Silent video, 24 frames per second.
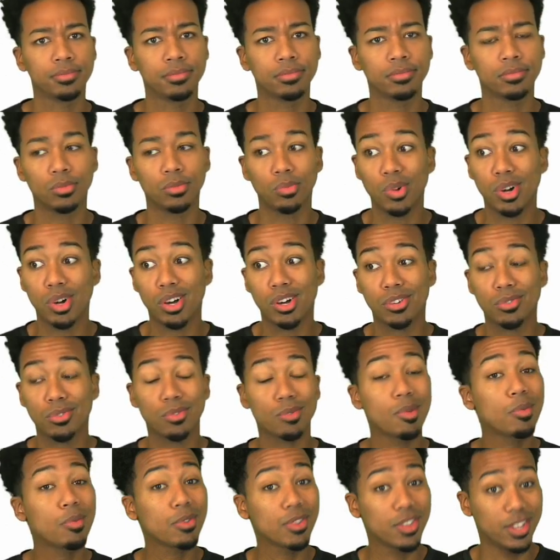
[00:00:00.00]
Well,
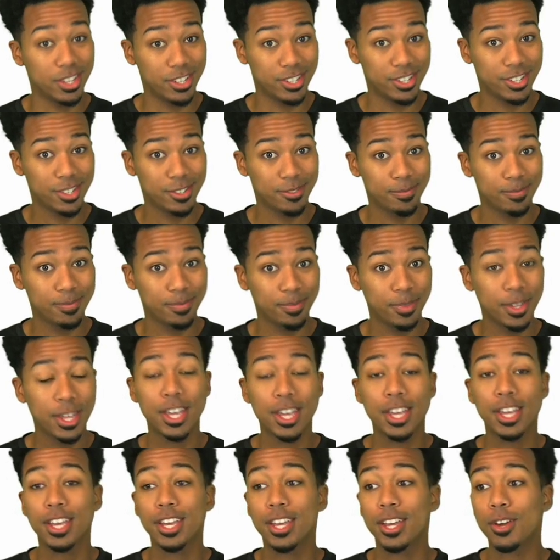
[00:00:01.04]
remember this.
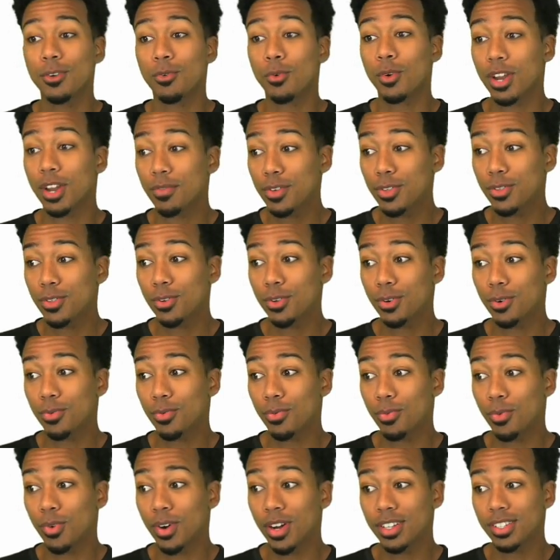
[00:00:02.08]
Whatever you do to
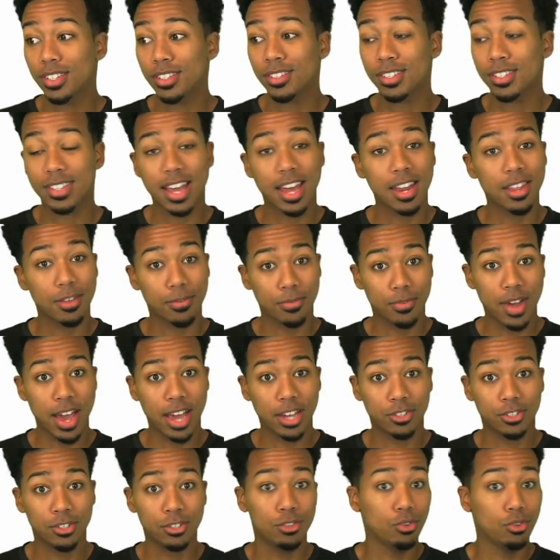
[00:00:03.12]
one side of the
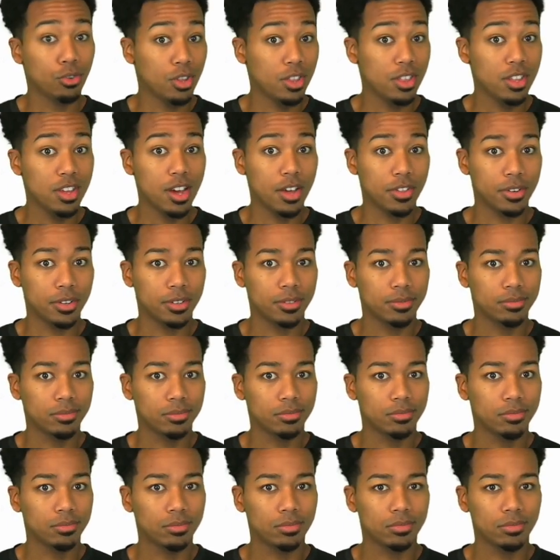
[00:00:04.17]
fraction, you do to the other.
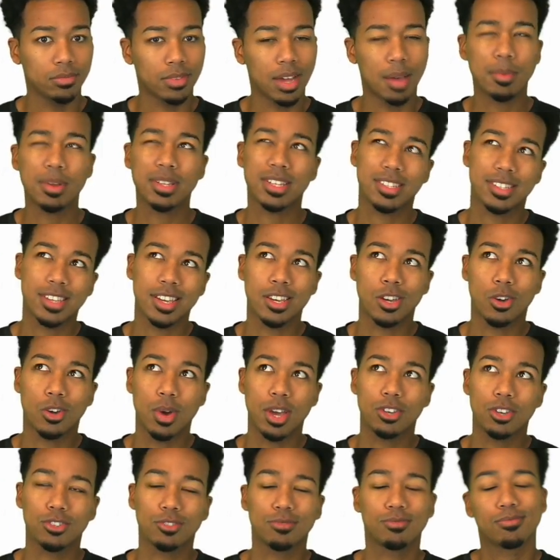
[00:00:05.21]
I meant to say
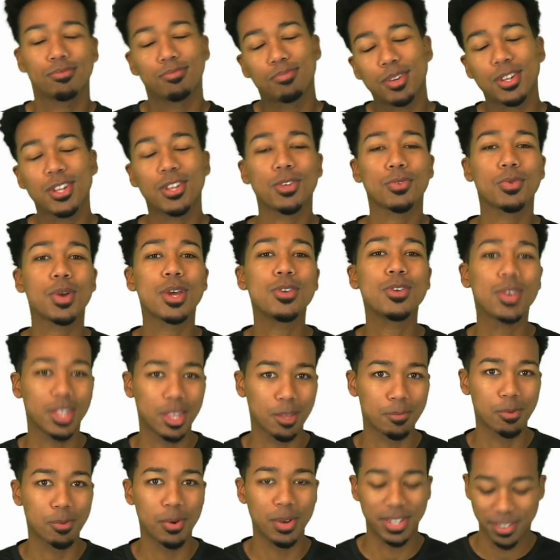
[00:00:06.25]
equation, but either way, you get the
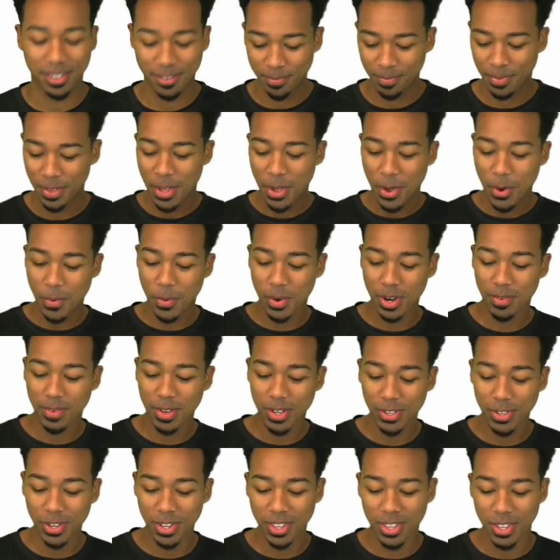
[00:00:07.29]
point. Whatever you do
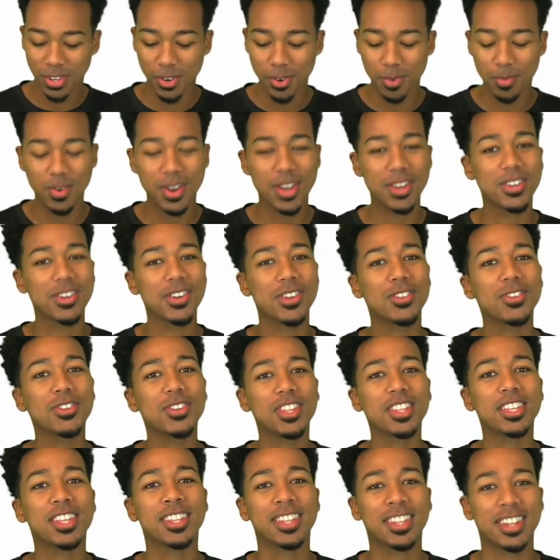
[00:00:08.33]
to the numerator, you do to the
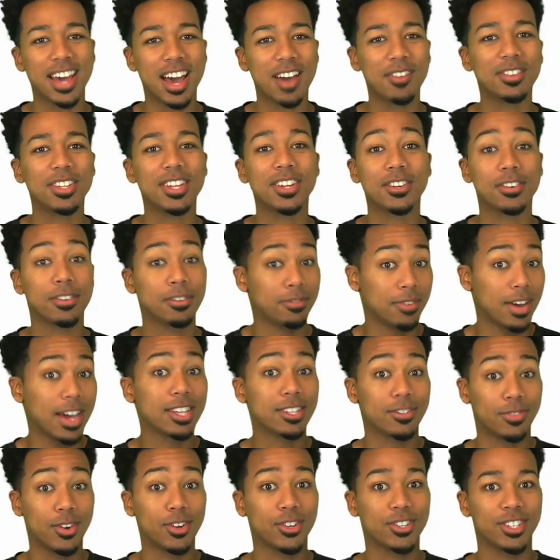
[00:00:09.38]
denominator, and vice
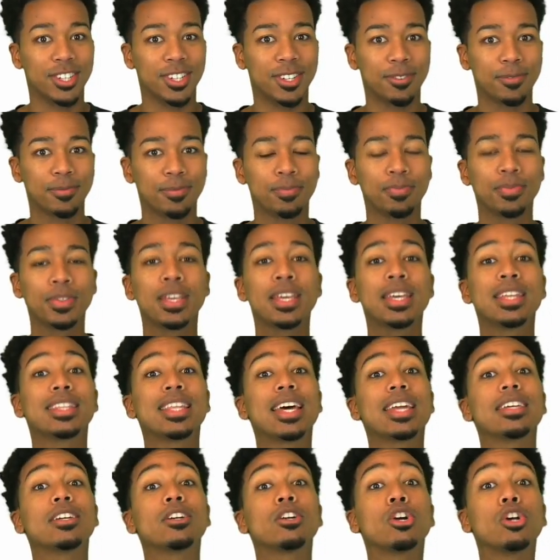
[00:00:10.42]
versa. That
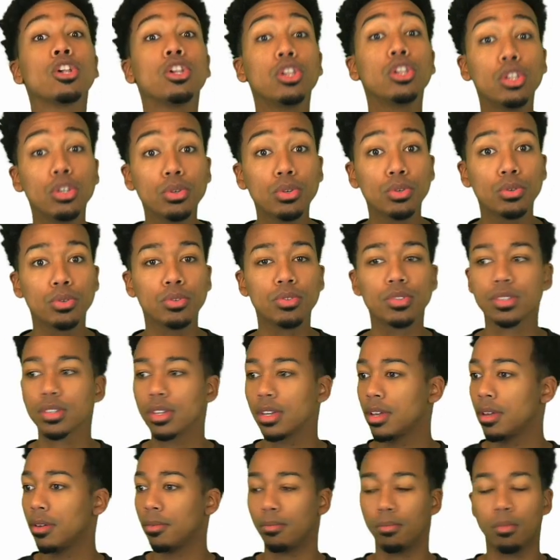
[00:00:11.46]
includes
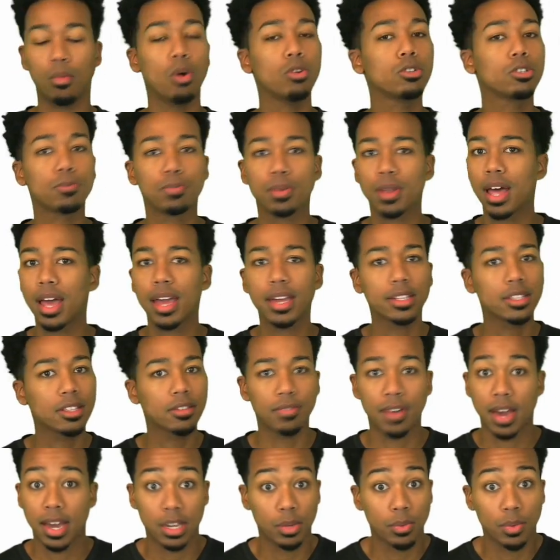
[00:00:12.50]
multiplying and
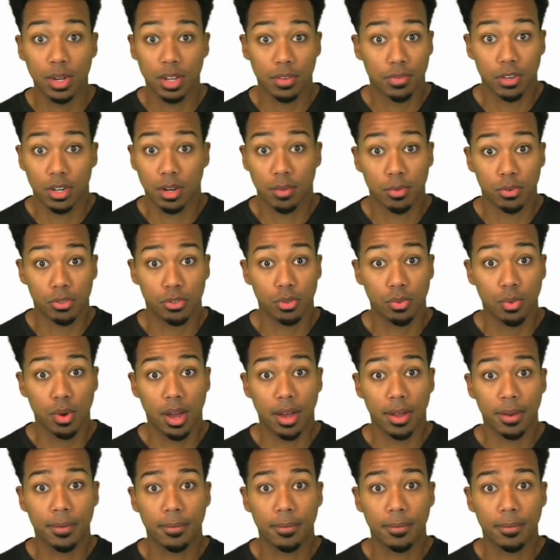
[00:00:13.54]
dividing whatever numbers you want.